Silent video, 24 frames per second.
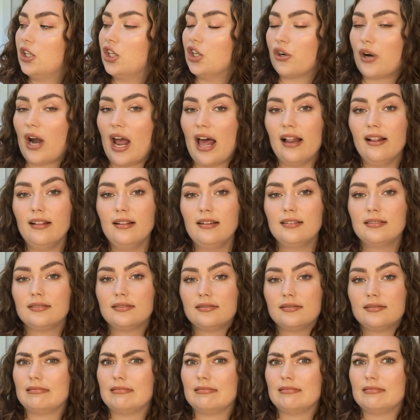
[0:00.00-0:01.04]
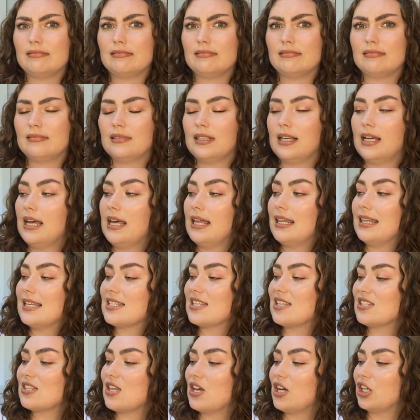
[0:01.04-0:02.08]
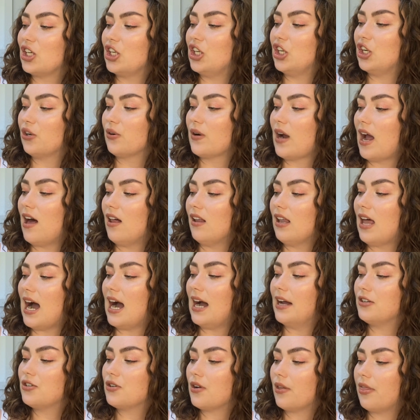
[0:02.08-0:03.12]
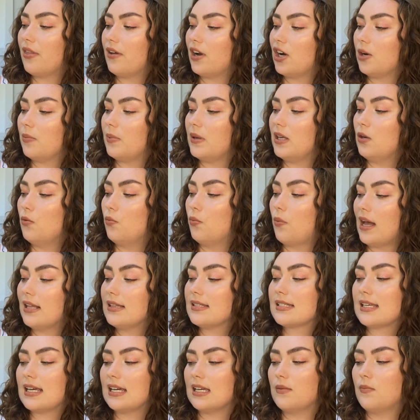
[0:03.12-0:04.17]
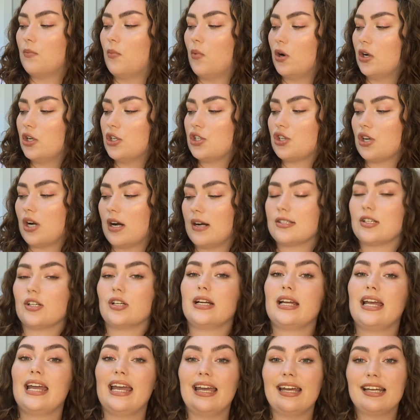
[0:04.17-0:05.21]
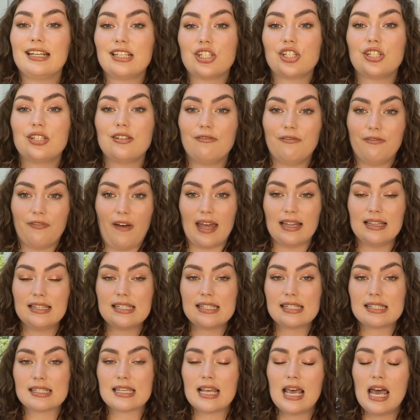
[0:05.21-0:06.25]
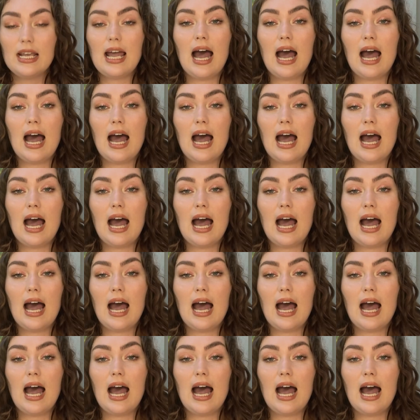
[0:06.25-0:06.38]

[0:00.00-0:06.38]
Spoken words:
Curel. This is the Curel Hydrotherapy Wet Skin Moisturizer Itch Defense.